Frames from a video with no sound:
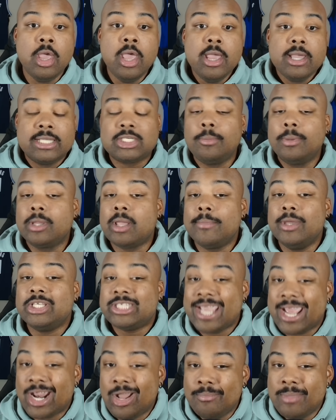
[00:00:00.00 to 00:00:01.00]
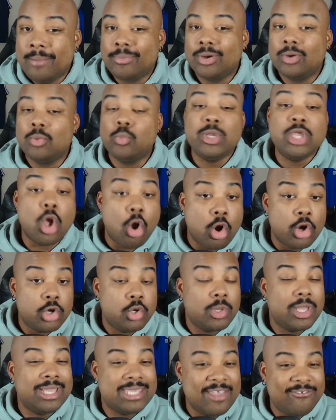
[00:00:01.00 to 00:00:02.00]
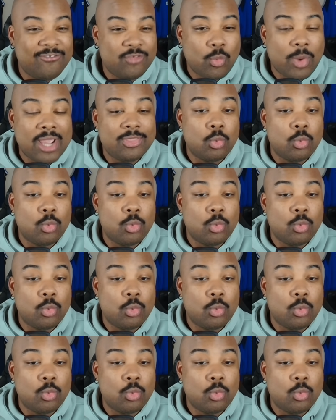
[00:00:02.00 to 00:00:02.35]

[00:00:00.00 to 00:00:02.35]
Consider becoming a channel member. We are doing a giveaway.